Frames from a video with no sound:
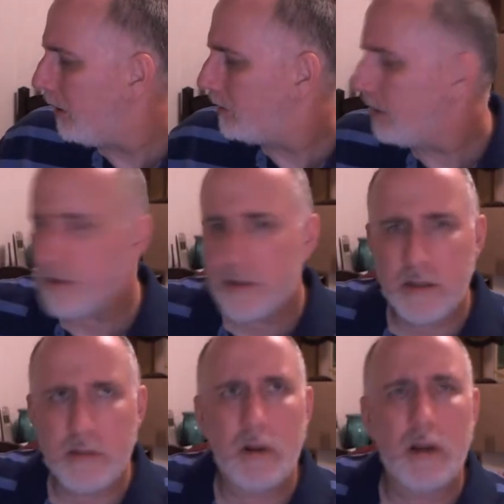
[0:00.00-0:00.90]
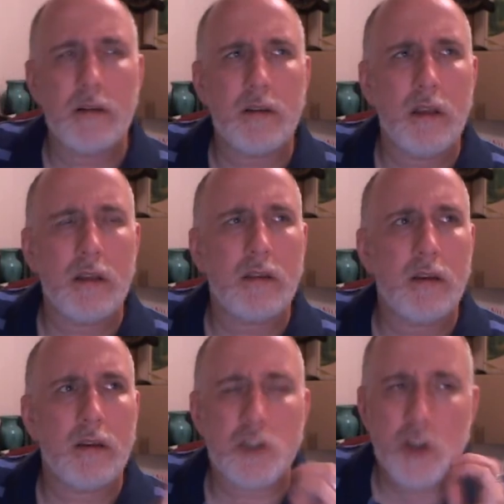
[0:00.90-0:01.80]
next is a record that
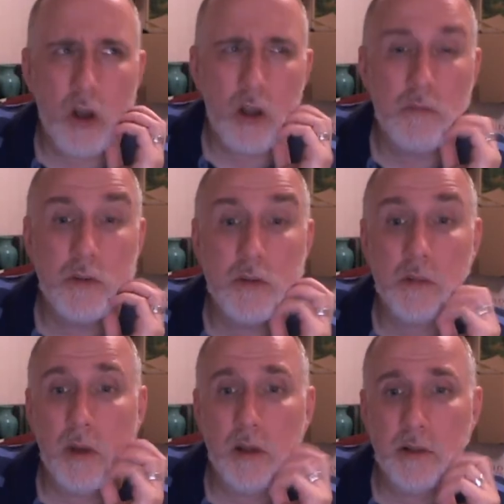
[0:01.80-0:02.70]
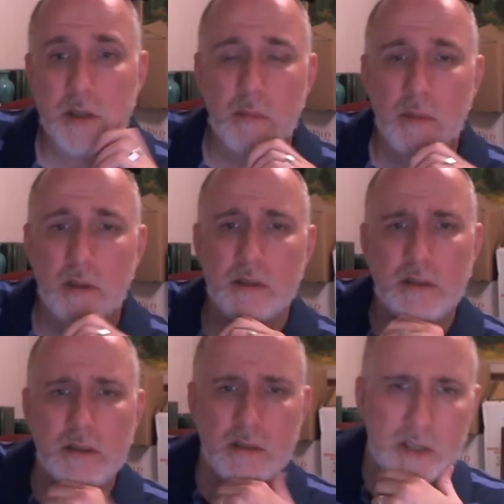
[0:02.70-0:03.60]
uh, Sean Music Miner sent me. This
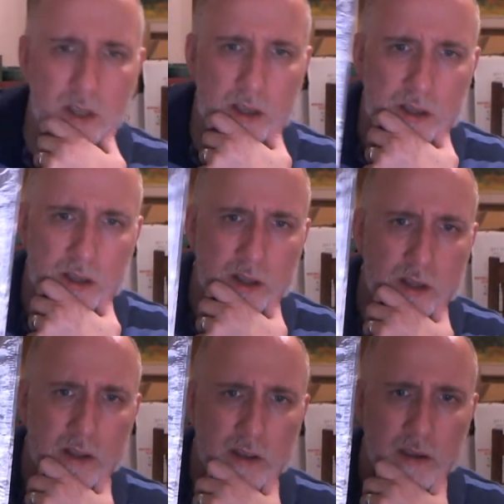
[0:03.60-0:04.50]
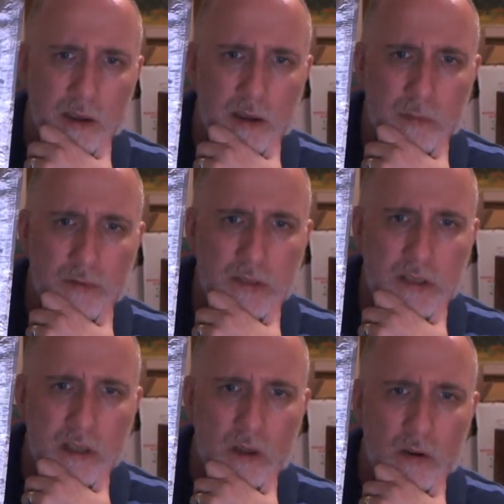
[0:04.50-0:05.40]
is uh, uh,
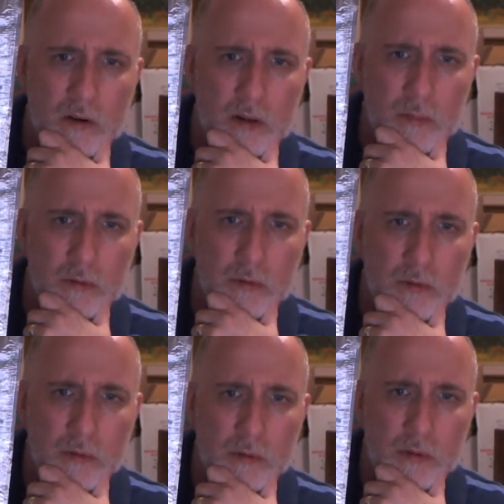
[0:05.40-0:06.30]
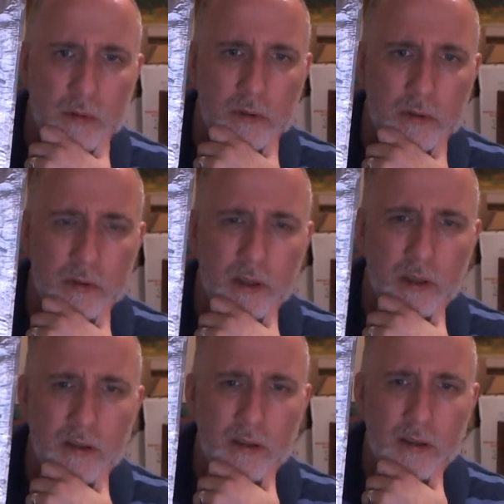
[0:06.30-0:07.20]
Murphy's Law Urban Renewal,
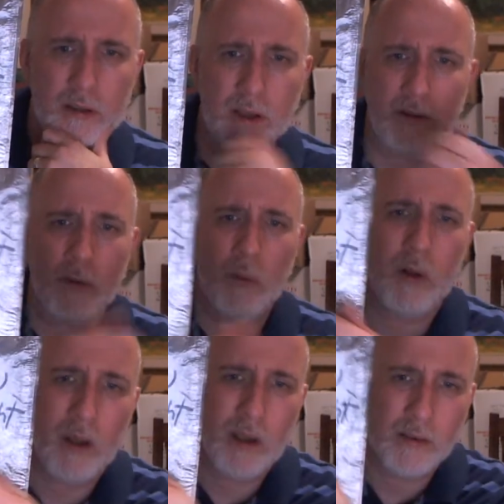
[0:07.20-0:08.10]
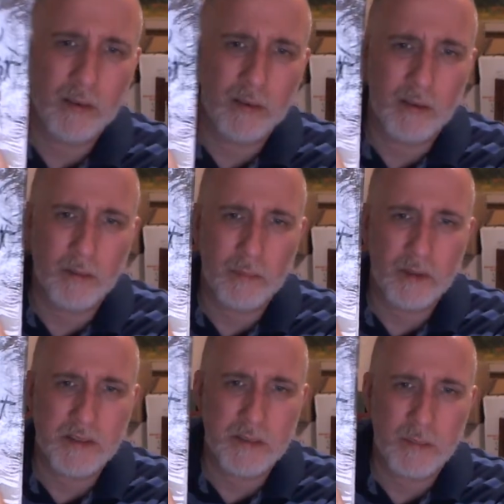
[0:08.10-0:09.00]
and uh, I don't know why the
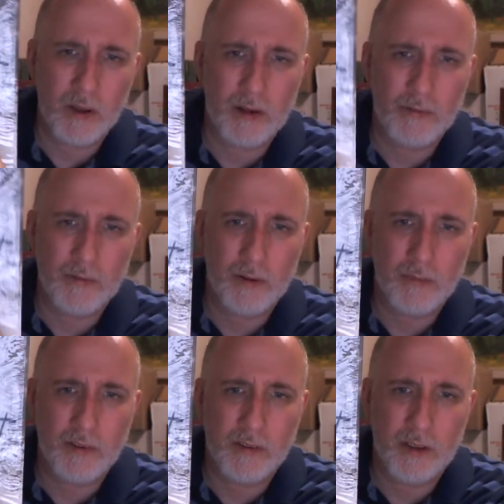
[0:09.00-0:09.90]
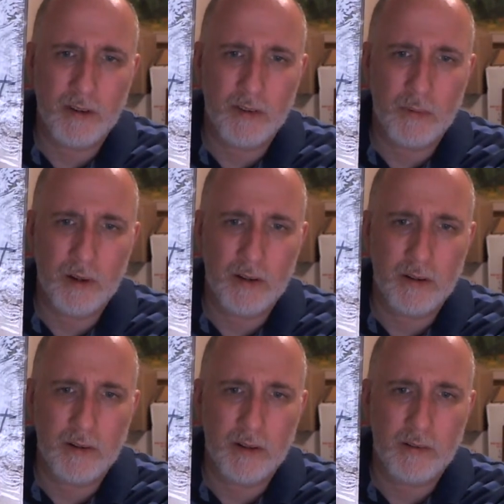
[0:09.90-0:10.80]
place he bought it from decided to write
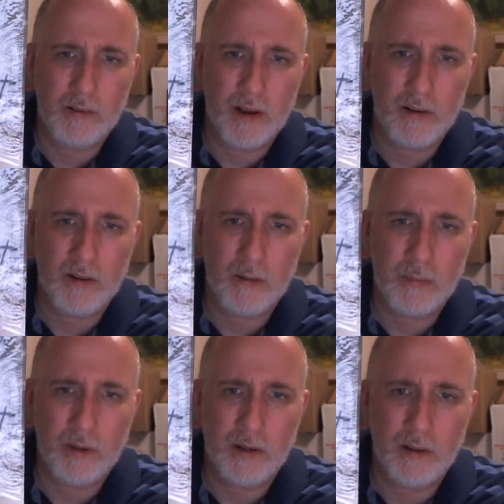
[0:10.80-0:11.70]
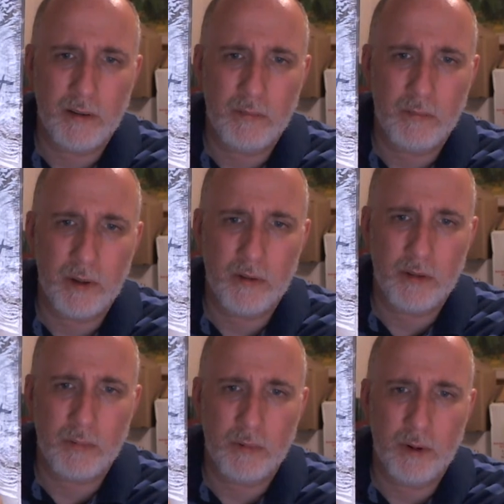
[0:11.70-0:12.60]
on the record, but he wound
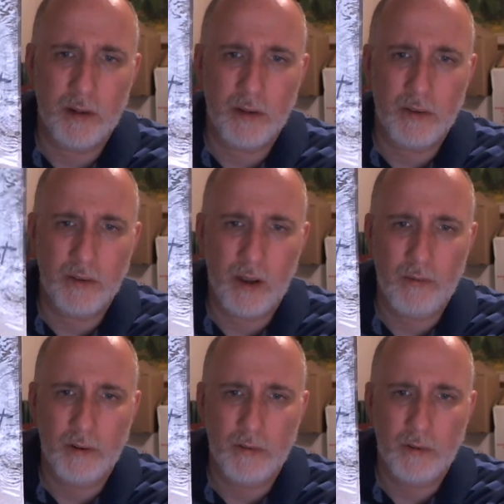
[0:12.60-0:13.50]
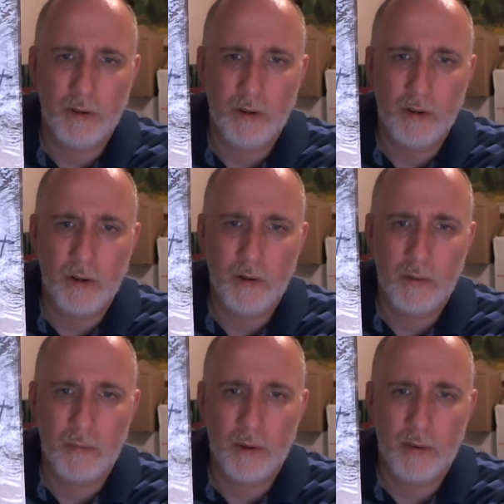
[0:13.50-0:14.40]
up writing on the cover.
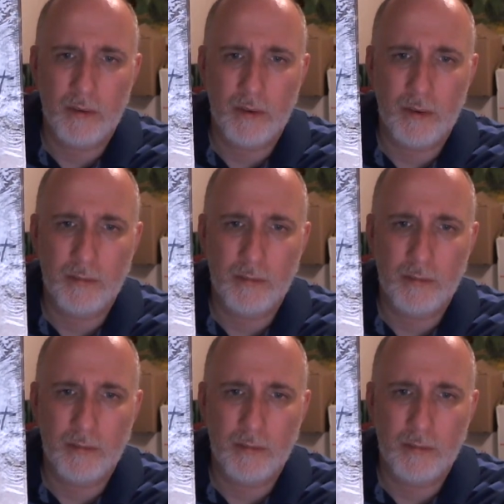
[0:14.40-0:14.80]
But uh,